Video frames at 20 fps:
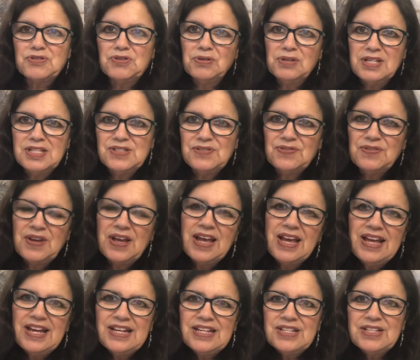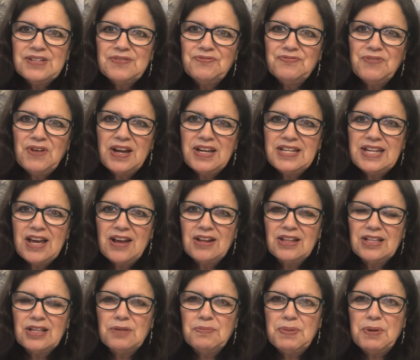So let's find out a
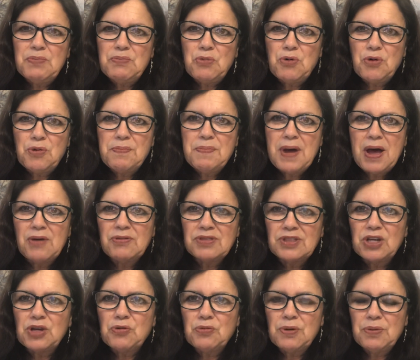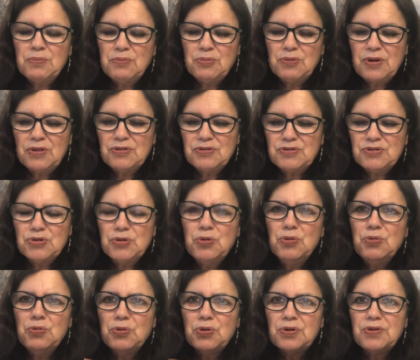little bit more about the Grimm brothers.
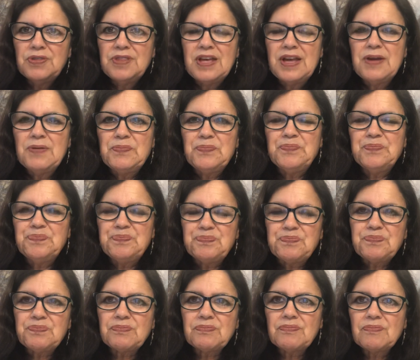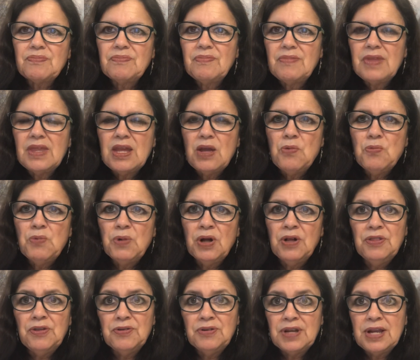Who were they?
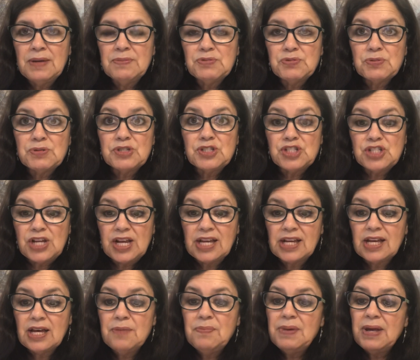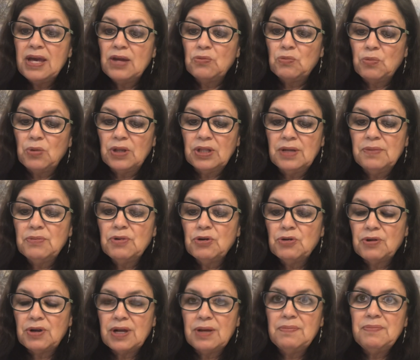Well, their names were Jacob and Wilhelm
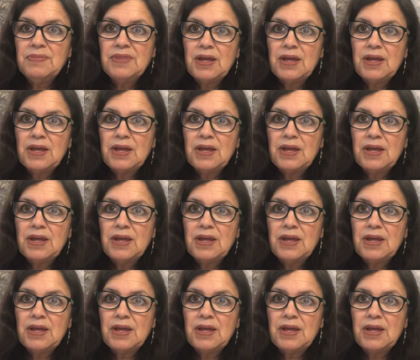Grimm.